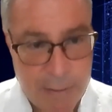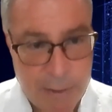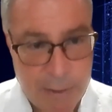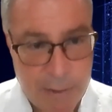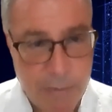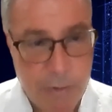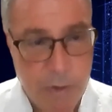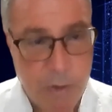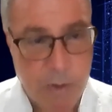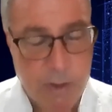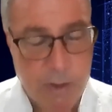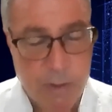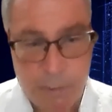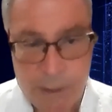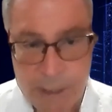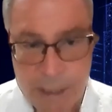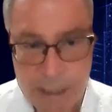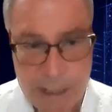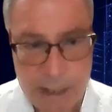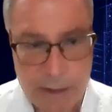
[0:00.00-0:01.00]
in the report,
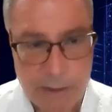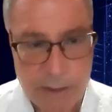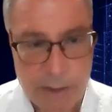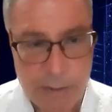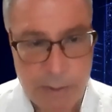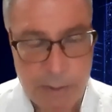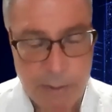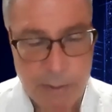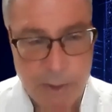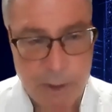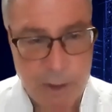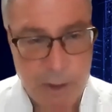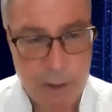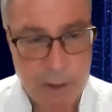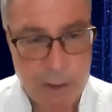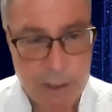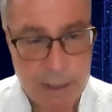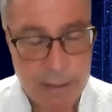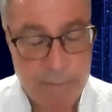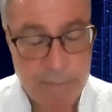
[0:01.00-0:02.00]
and we encourage people
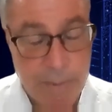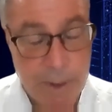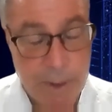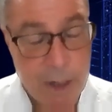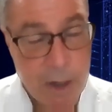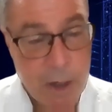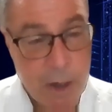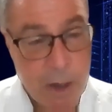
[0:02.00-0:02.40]
to look at them.